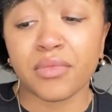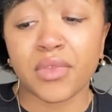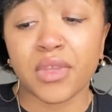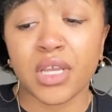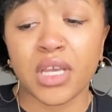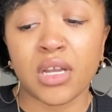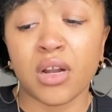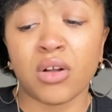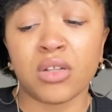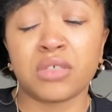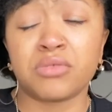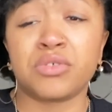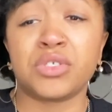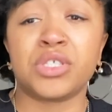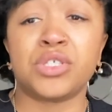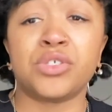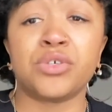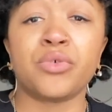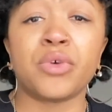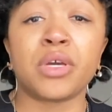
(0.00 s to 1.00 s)
And all I
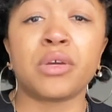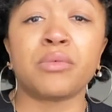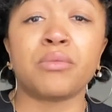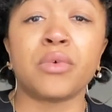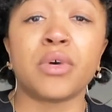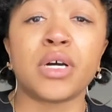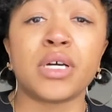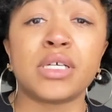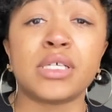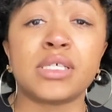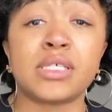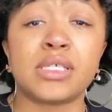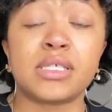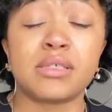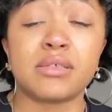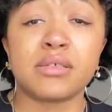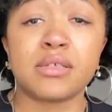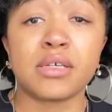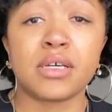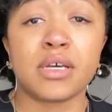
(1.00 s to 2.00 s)
was doing
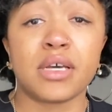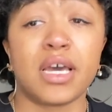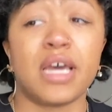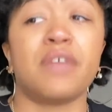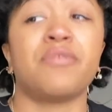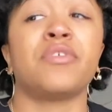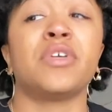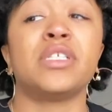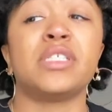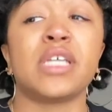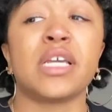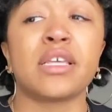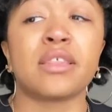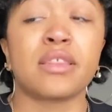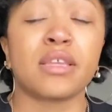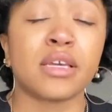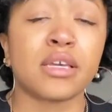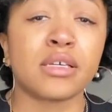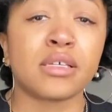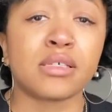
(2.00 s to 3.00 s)
was everyday
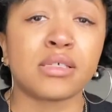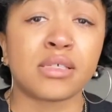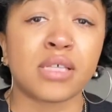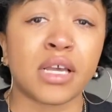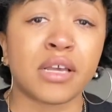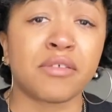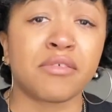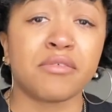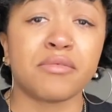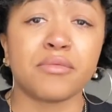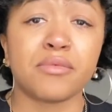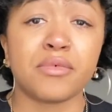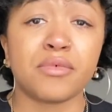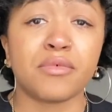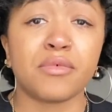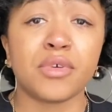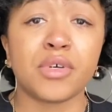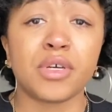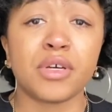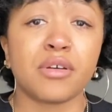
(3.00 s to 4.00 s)
things, like
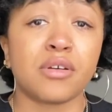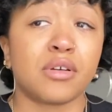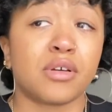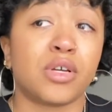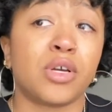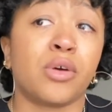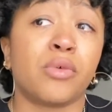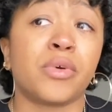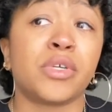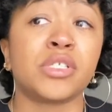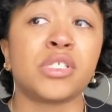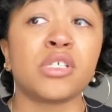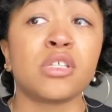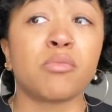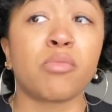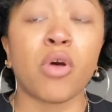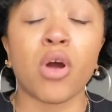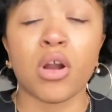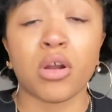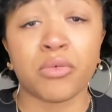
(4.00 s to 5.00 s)
going to the
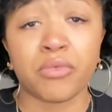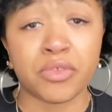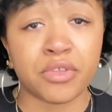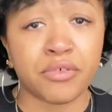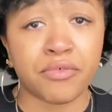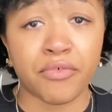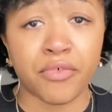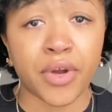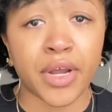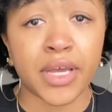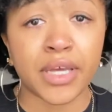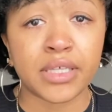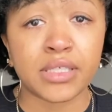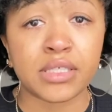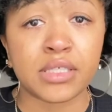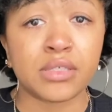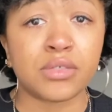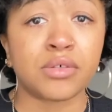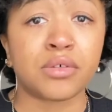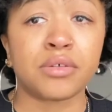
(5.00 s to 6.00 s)
park with a
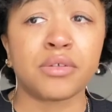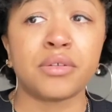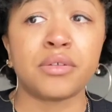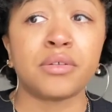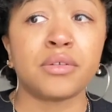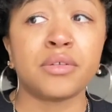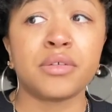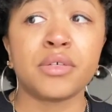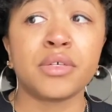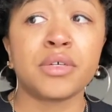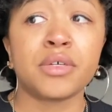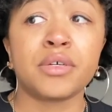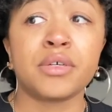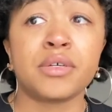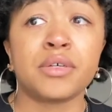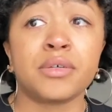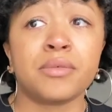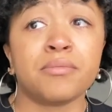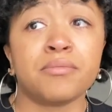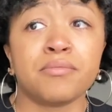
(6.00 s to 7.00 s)
friend and
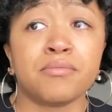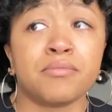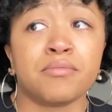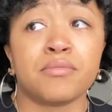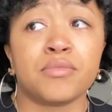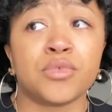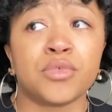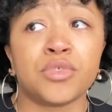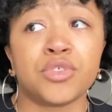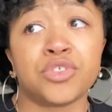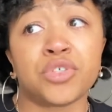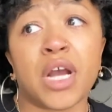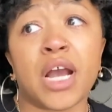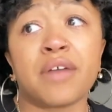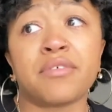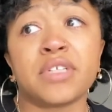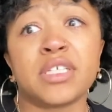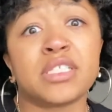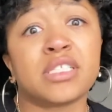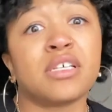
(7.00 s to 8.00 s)

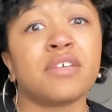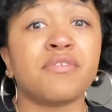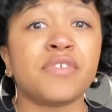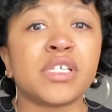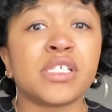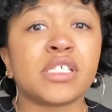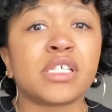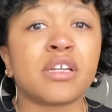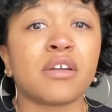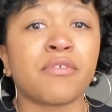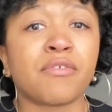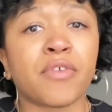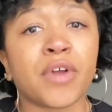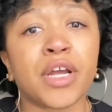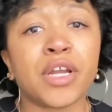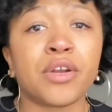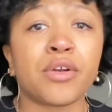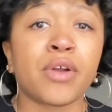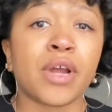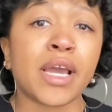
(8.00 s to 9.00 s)
traveling to visit a
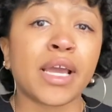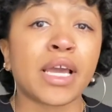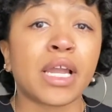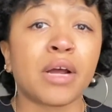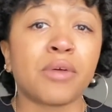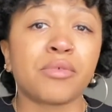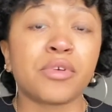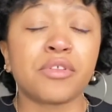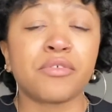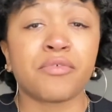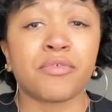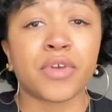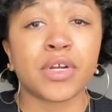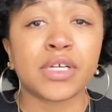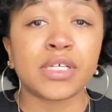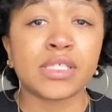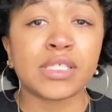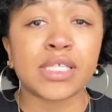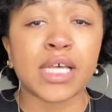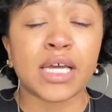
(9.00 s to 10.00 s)
friend or hang out with
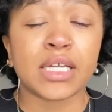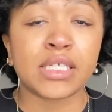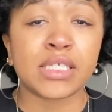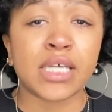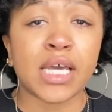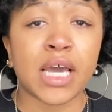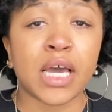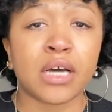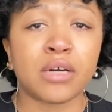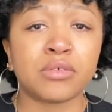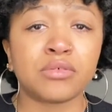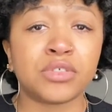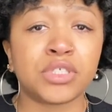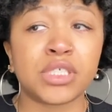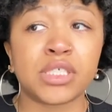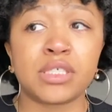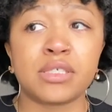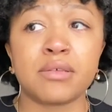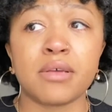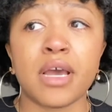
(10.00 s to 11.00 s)
friends out of town,
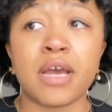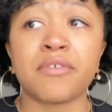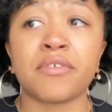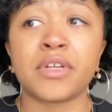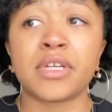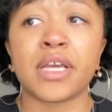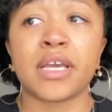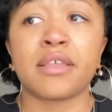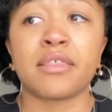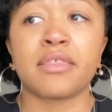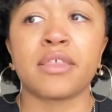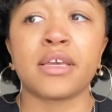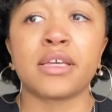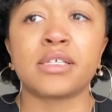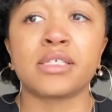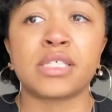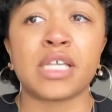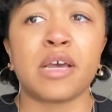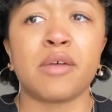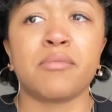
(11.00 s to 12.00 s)
just everyday
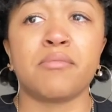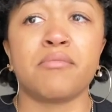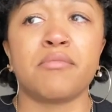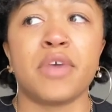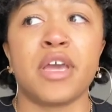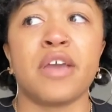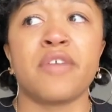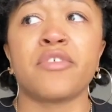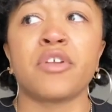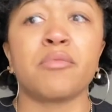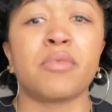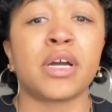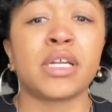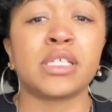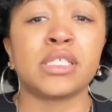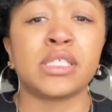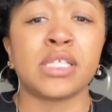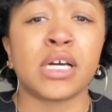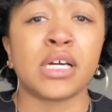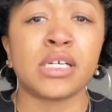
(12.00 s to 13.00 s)
things that
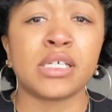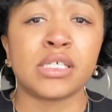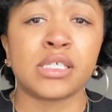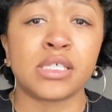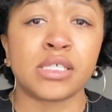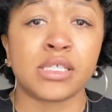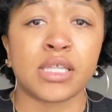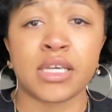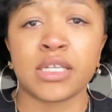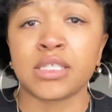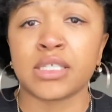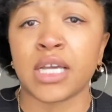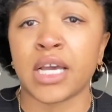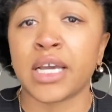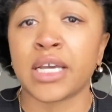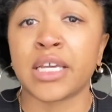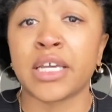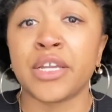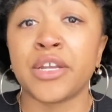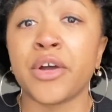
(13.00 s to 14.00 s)
everybody does, things that
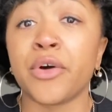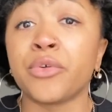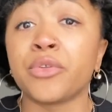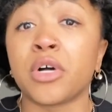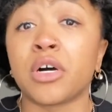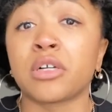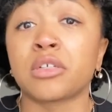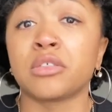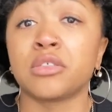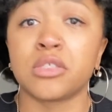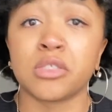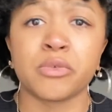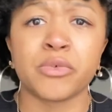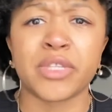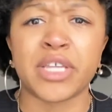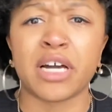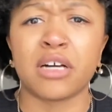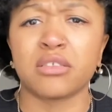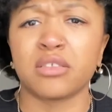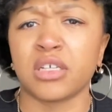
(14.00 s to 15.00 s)
I can no longer do
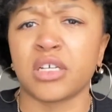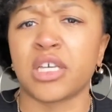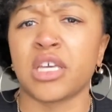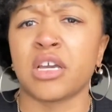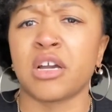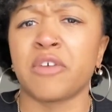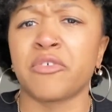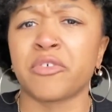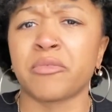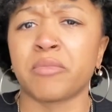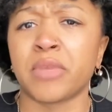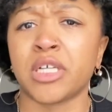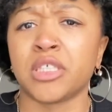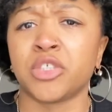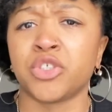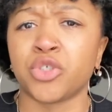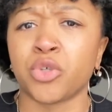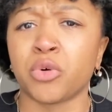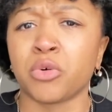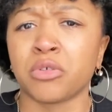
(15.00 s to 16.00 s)
without looking over my
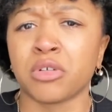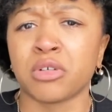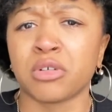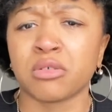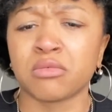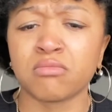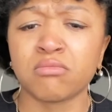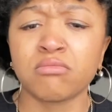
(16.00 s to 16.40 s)
shoulder.